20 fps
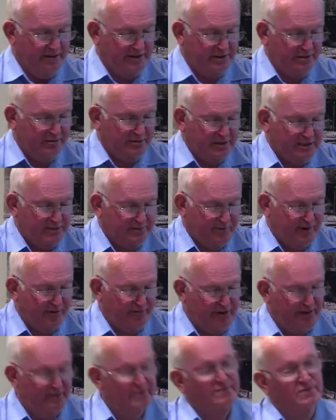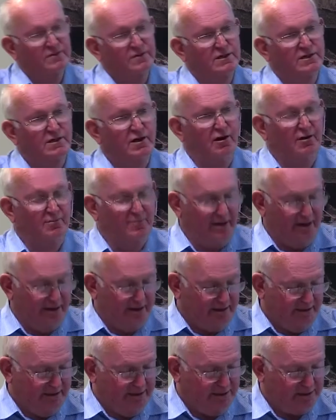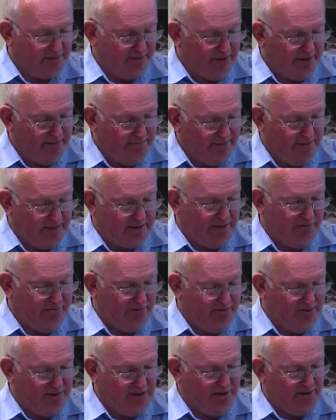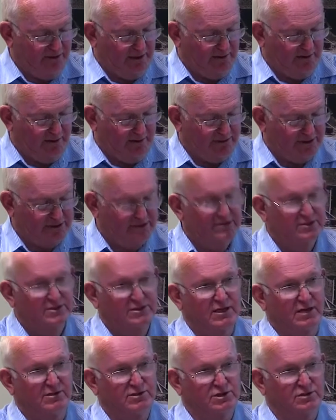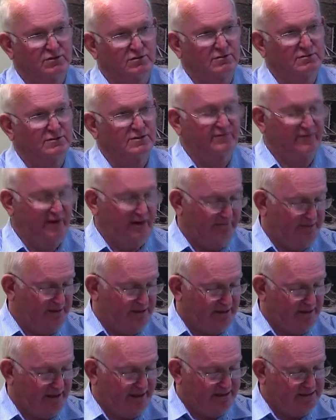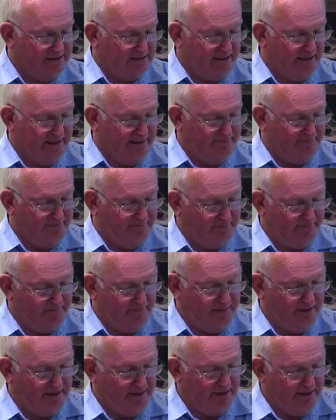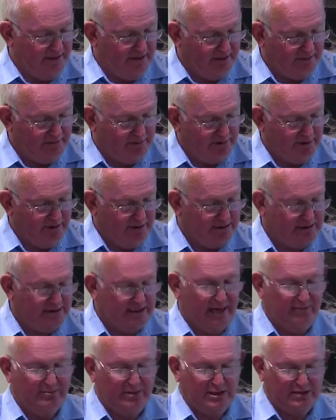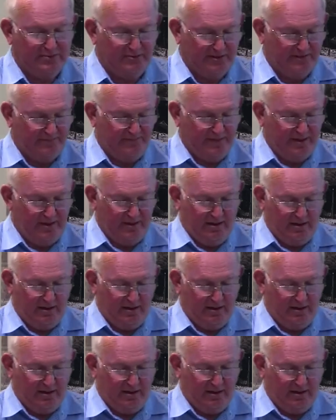And during this period, the coal mining industry contributed to Illawarra's social development landscape through the establishment